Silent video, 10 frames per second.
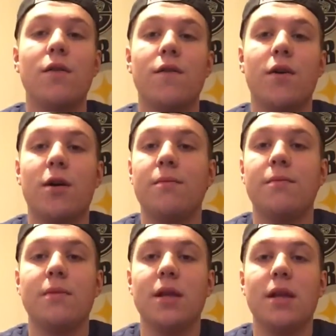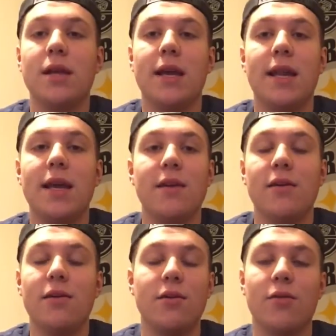from getting
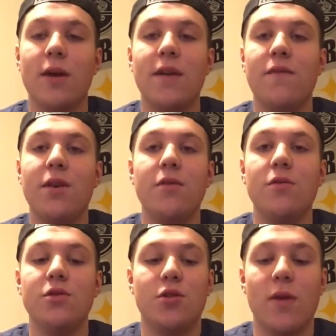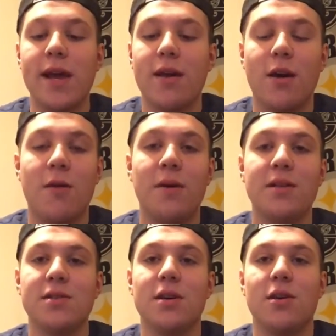great views, great
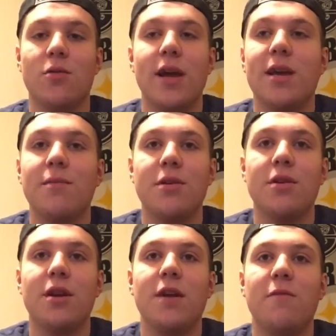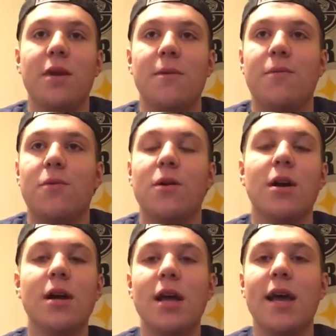comments, a great community of people,
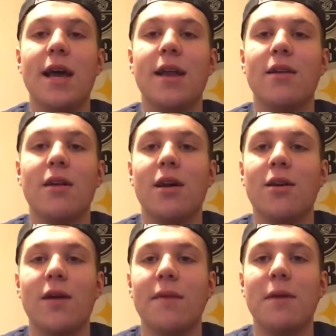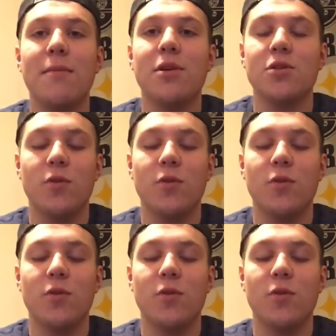and a lot of great members.